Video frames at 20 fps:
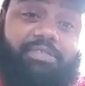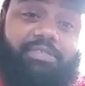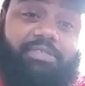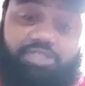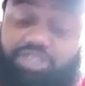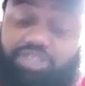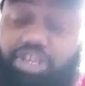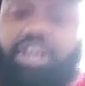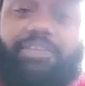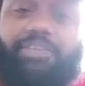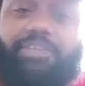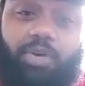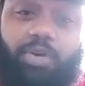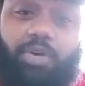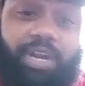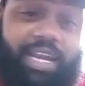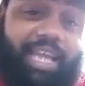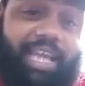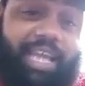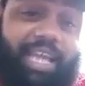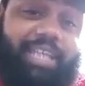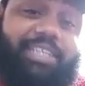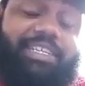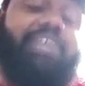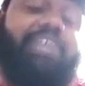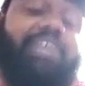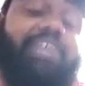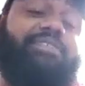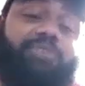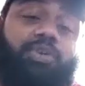should have voted that
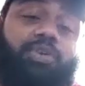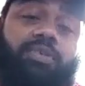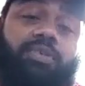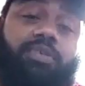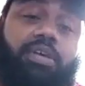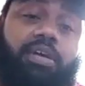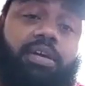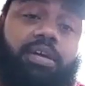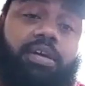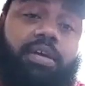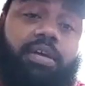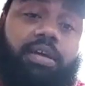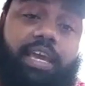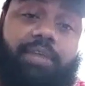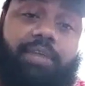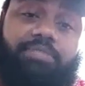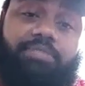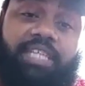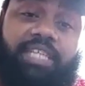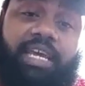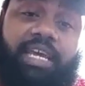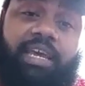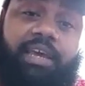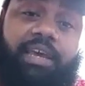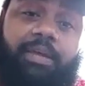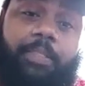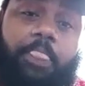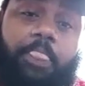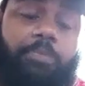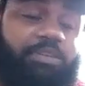didn't vote. You know what I'm saying?
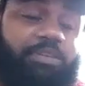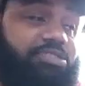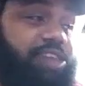But